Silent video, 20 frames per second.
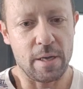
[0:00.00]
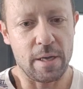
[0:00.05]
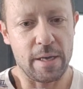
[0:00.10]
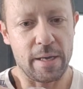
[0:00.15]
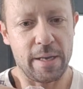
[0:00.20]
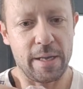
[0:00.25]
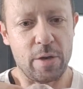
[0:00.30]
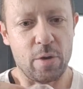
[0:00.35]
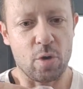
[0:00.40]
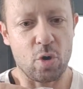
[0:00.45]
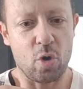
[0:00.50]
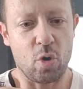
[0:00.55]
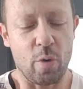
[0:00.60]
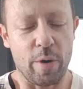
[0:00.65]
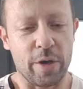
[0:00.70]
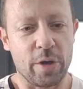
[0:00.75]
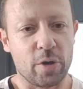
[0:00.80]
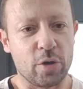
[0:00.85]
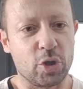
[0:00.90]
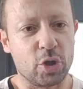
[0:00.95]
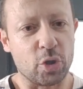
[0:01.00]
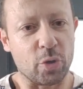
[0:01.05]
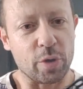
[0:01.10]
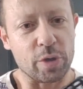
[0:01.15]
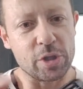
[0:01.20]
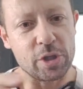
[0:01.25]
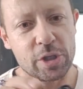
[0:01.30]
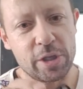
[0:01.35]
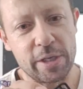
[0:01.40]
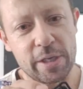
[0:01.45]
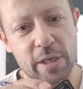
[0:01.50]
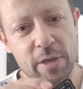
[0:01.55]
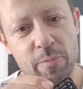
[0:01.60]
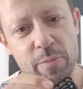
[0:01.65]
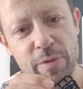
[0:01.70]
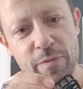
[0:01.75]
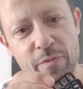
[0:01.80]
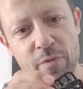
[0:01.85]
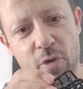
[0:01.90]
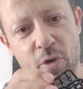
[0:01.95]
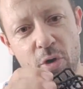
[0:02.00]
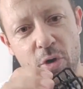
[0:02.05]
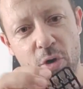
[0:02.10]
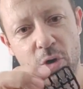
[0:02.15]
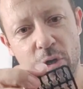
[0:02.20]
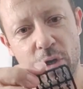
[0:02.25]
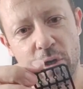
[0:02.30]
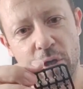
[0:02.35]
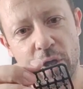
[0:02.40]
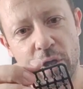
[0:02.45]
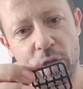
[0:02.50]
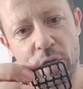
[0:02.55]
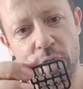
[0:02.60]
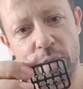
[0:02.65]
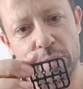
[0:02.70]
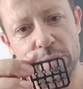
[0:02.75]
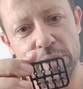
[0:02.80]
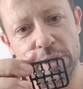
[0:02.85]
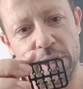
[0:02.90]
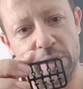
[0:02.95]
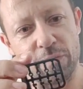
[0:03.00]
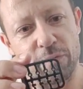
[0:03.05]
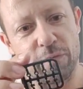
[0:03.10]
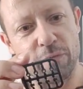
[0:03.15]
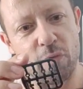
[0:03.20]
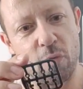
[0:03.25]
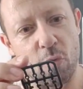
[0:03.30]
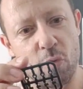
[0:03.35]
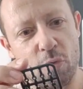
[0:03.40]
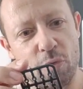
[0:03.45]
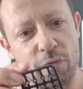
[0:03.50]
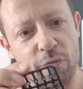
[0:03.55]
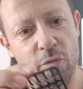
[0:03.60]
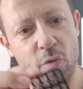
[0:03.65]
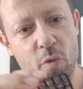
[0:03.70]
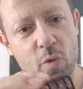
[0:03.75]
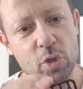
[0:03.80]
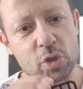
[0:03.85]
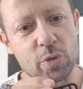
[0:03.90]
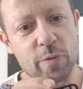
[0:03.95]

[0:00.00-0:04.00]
And they've got quite good joints here, and we've got uh, what's that, four and four.